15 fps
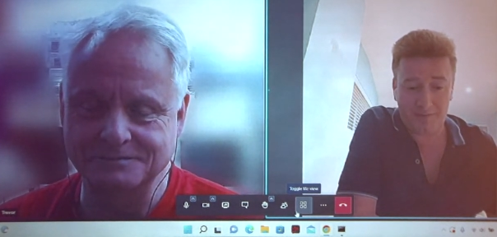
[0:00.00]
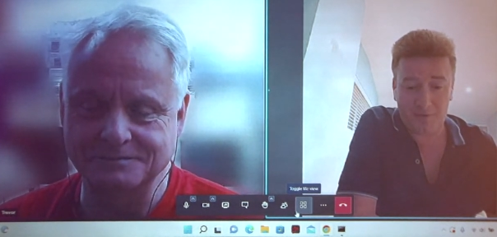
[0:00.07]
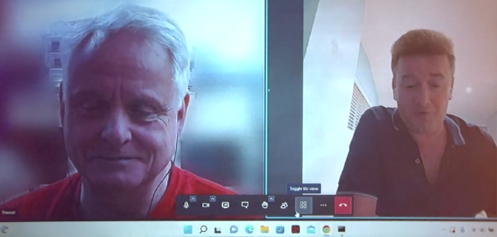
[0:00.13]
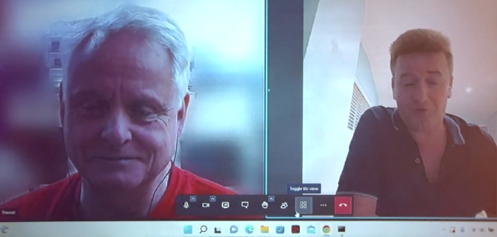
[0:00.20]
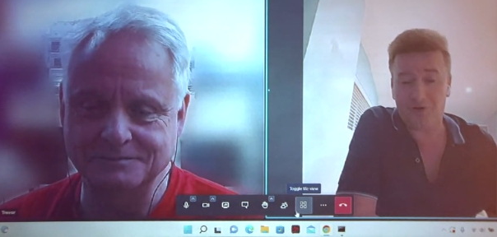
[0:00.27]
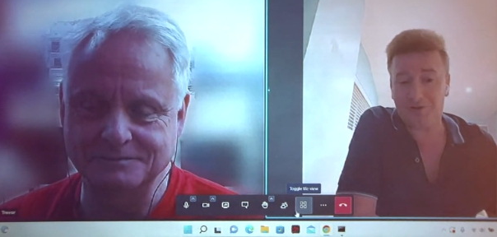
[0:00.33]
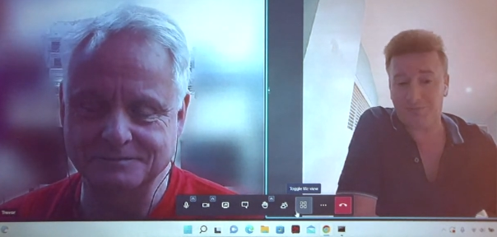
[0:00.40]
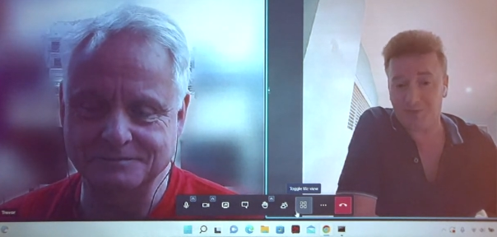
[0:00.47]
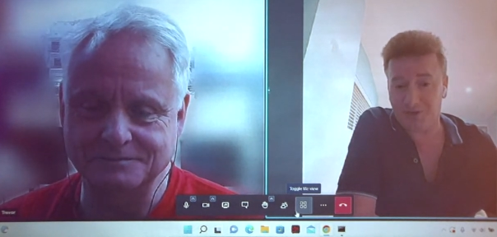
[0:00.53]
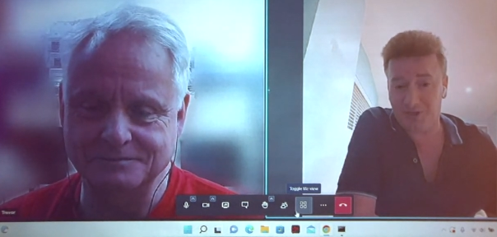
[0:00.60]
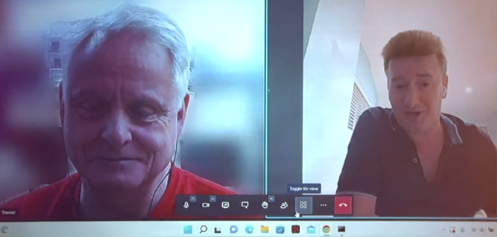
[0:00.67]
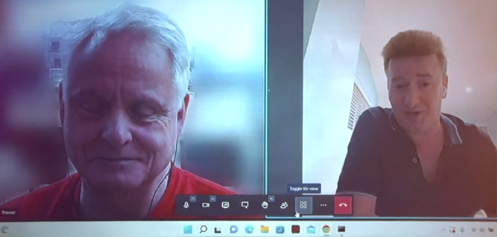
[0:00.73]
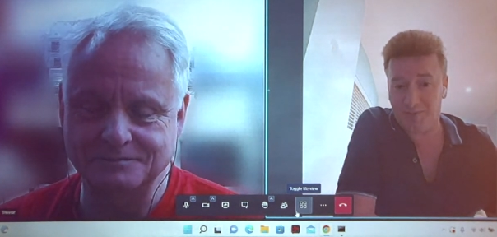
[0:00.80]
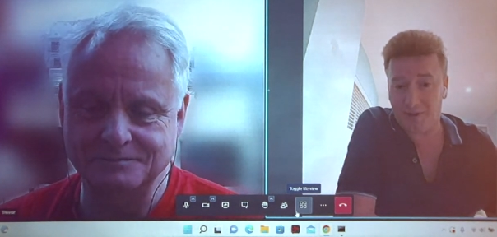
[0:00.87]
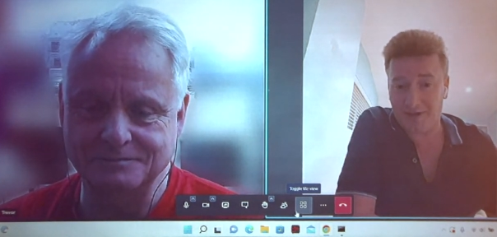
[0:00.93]
Speaker 1: Morphos machine
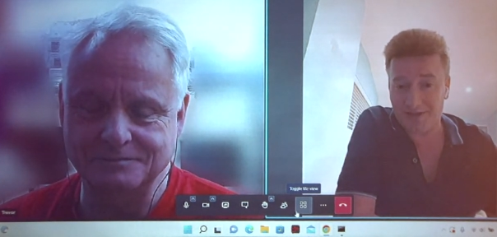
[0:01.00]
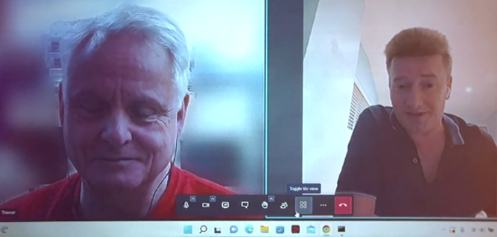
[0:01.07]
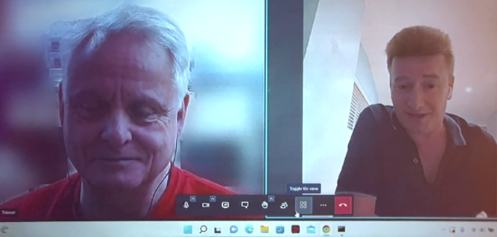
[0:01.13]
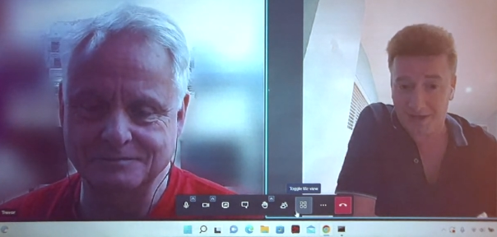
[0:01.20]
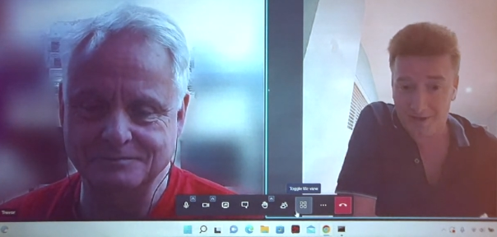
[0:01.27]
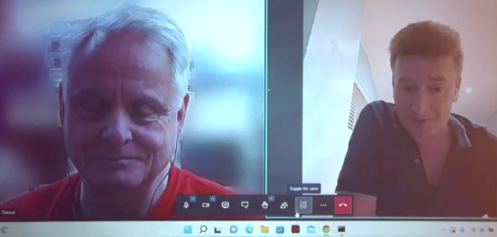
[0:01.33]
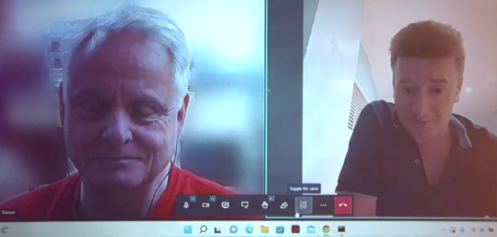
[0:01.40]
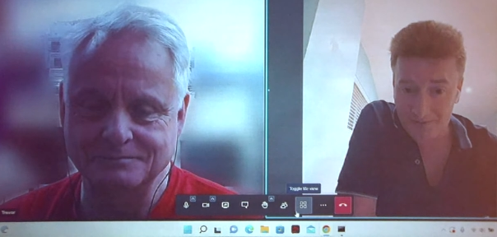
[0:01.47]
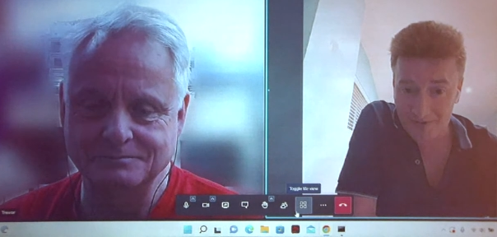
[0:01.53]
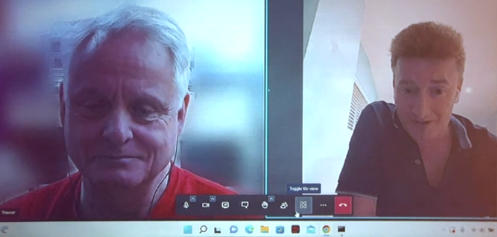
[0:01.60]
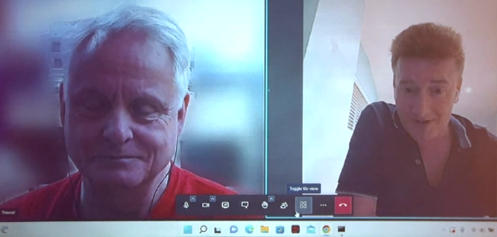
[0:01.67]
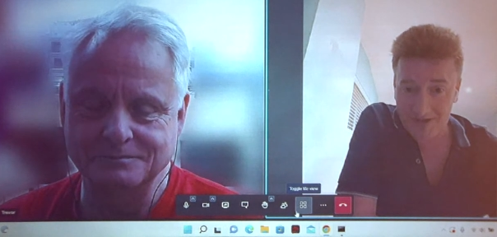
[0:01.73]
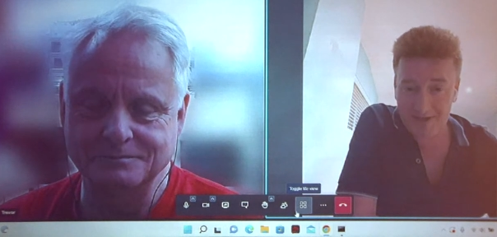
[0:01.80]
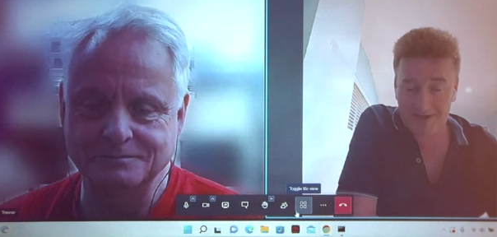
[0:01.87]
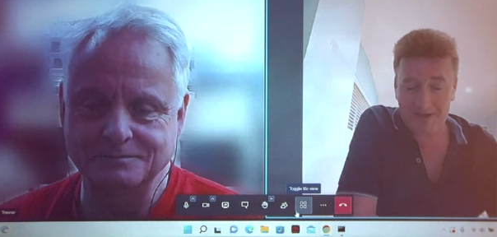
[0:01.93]
went down,
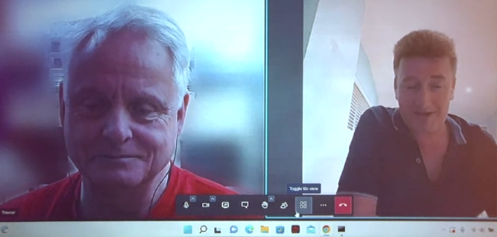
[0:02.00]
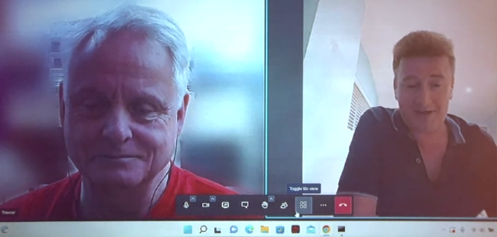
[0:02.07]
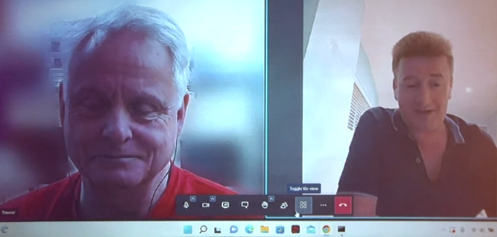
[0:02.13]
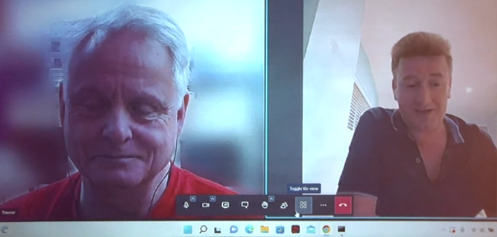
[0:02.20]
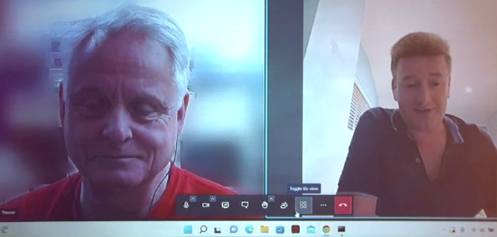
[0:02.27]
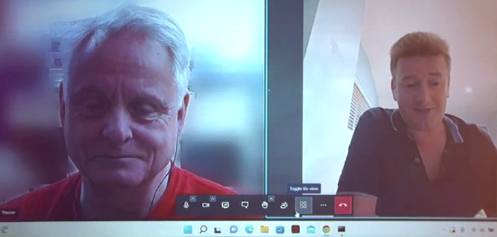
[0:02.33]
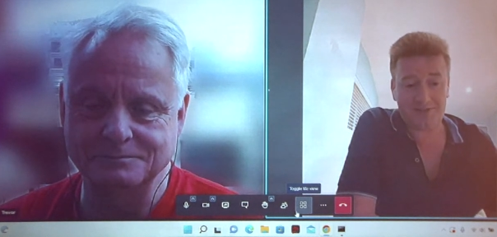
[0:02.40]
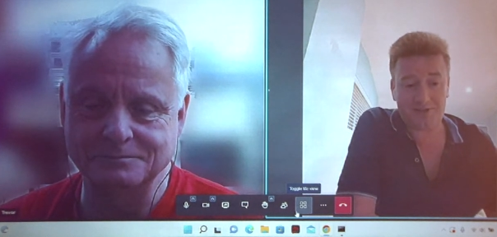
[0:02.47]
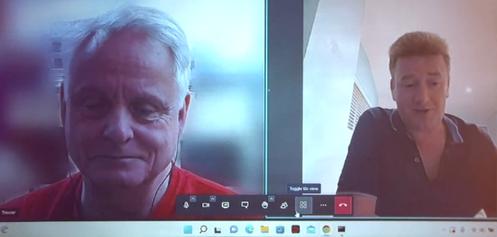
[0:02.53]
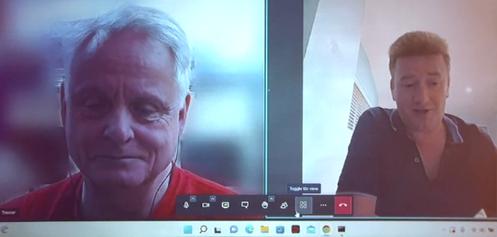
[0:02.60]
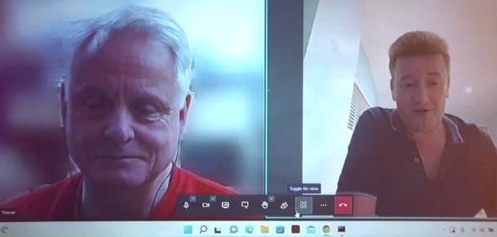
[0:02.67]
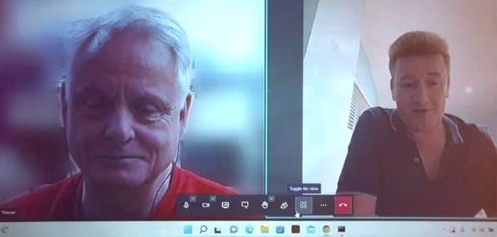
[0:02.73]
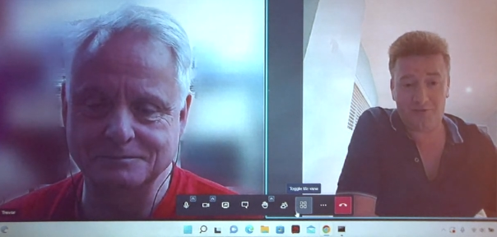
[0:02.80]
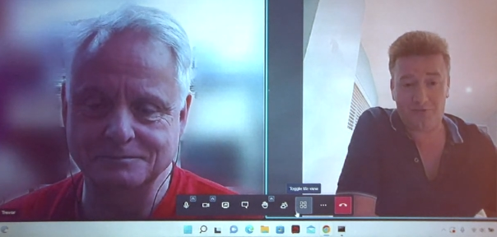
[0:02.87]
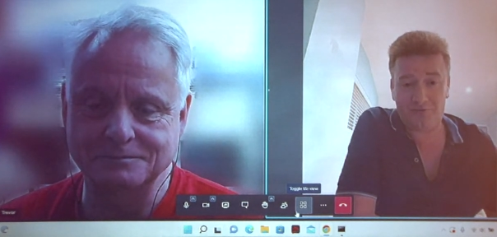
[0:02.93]
and
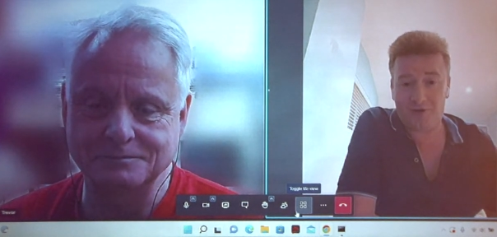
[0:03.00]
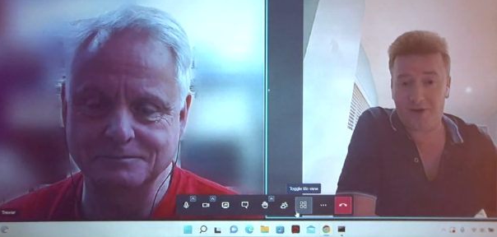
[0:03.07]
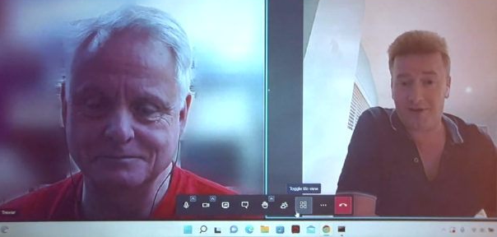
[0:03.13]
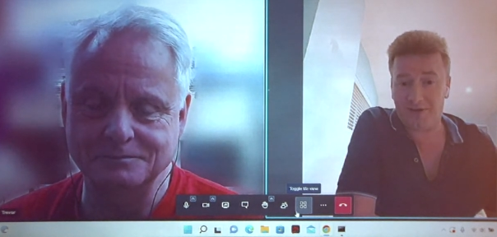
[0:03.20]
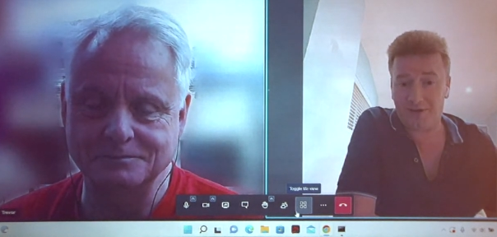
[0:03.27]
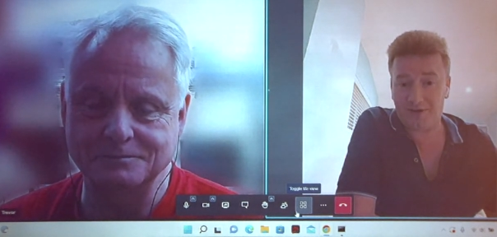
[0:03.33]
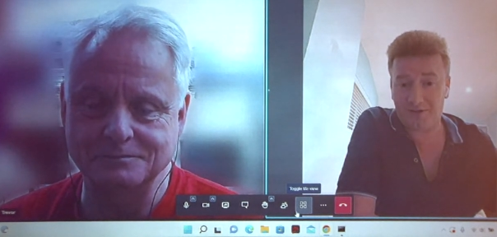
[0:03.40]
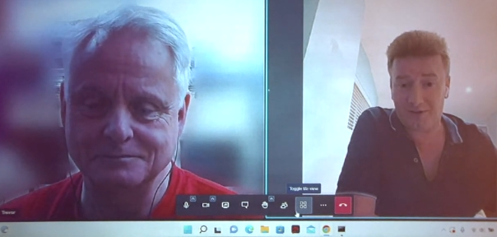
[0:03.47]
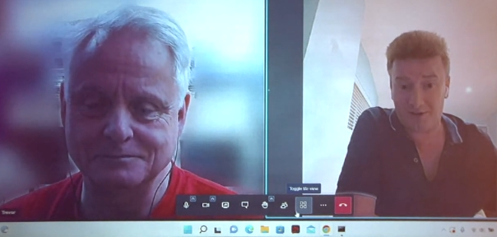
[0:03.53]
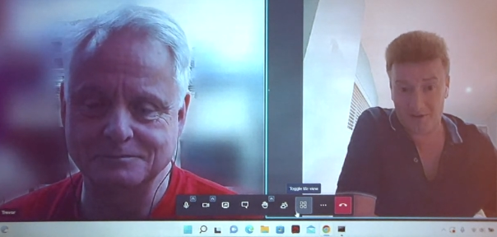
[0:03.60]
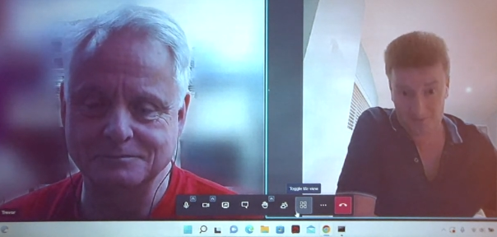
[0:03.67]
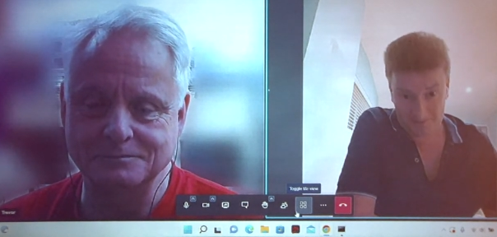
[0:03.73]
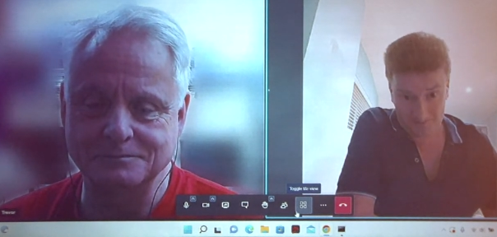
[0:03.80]
uh, Frank uh,